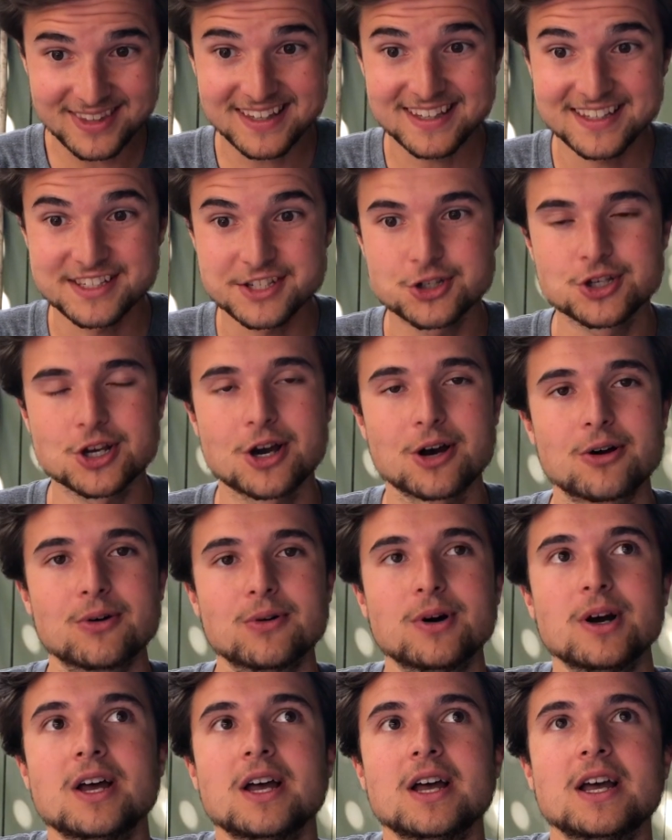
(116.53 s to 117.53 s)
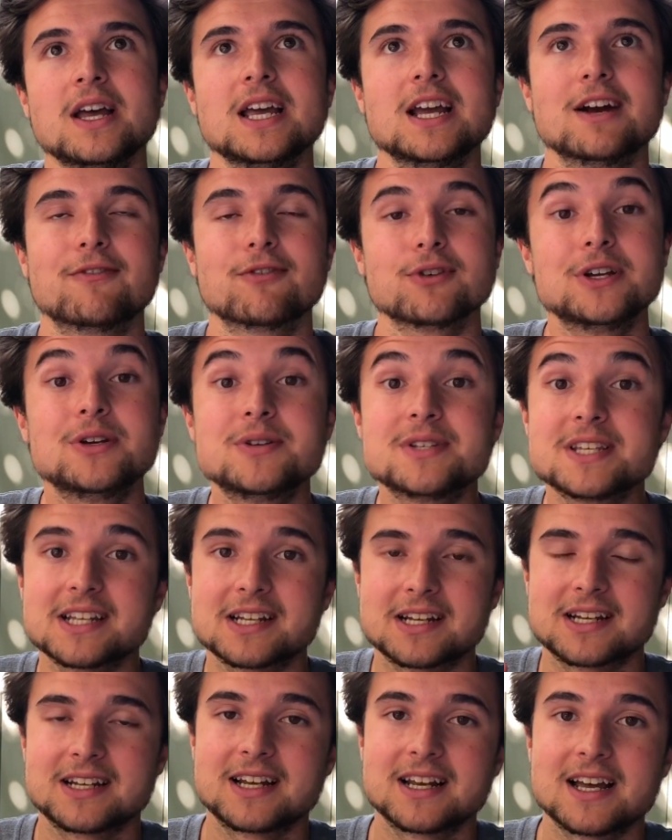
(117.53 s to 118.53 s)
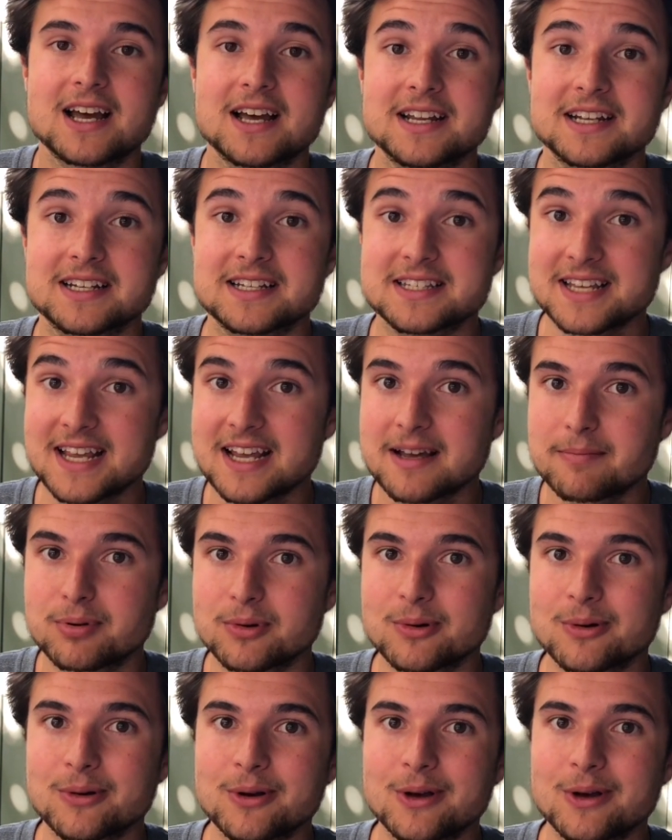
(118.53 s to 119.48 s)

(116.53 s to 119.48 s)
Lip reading: So if we're using an example,